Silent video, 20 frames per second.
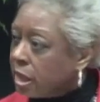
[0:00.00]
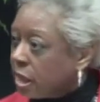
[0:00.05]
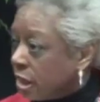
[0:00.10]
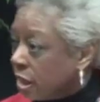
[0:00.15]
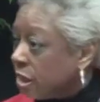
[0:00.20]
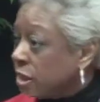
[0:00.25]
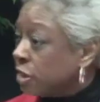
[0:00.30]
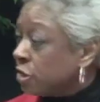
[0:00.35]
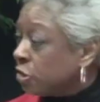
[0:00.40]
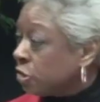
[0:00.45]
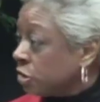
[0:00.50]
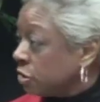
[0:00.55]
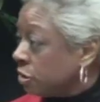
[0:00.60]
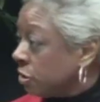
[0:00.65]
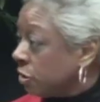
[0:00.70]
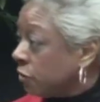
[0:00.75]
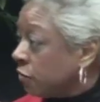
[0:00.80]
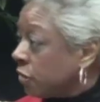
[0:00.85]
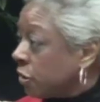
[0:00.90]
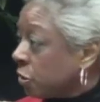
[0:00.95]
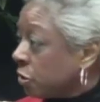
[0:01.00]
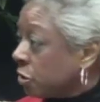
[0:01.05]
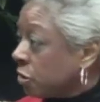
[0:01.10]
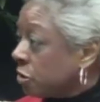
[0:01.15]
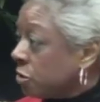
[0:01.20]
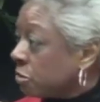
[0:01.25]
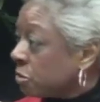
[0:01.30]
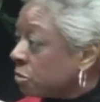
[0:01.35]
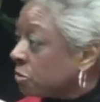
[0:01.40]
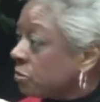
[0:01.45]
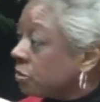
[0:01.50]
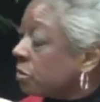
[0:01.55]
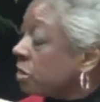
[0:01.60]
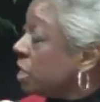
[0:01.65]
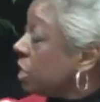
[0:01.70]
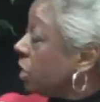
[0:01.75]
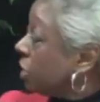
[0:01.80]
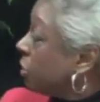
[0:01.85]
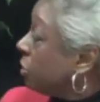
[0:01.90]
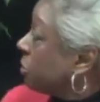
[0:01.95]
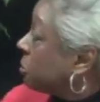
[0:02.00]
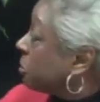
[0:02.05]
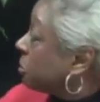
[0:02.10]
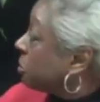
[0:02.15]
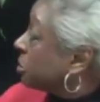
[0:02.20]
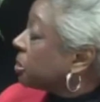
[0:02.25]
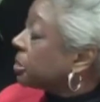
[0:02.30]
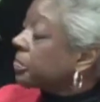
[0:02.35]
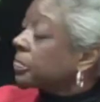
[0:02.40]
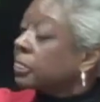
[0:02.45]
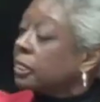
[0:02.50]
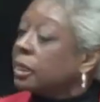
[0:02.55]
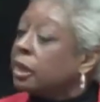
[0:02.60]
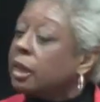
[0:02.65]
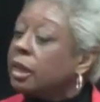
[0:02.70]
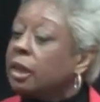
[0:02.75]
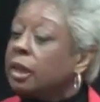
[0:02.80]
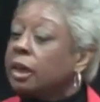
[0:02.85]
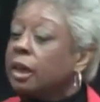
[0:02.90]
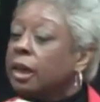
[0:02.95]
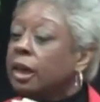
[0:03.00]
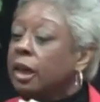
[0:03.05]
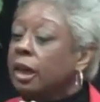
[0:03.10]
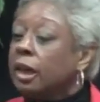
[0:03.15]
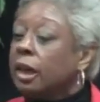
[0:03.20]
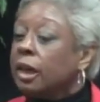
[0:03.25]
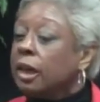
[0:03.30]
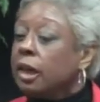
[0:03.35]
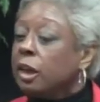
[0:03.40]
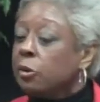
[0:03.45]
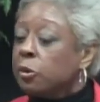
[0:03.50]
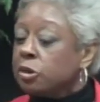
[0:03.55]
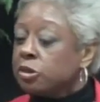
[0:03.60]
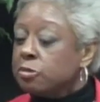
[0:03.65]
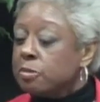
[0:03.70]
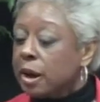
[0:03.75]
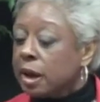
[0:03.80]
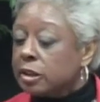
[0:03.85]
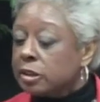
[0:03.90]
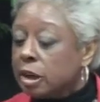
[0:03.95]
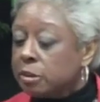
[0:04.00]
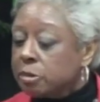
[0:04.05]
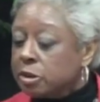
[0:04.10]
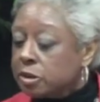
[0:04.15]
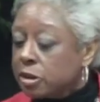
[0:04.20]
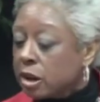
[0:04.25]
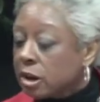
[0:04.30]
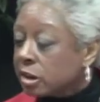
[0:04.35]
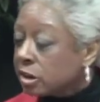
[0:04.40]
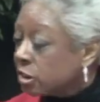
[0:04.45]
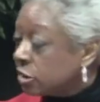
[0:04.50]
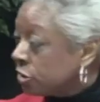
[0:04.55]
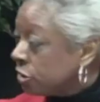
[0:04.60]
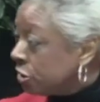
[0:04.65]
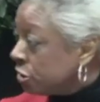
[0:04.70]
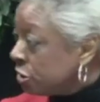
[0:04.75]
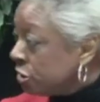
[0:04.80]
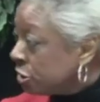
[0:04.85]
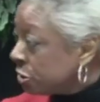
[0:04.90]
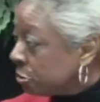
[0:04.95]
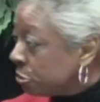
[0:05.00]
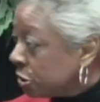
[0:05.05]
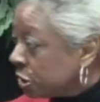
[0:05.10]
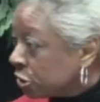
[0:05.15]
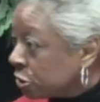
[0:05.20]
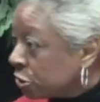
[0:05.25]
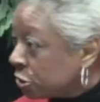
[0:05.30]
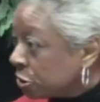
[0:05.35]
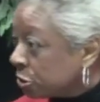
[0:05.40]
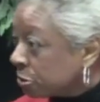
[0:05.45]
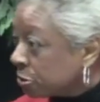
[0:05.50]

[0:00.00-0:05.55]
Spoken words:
this photo here. It was my debutante cotillion picture.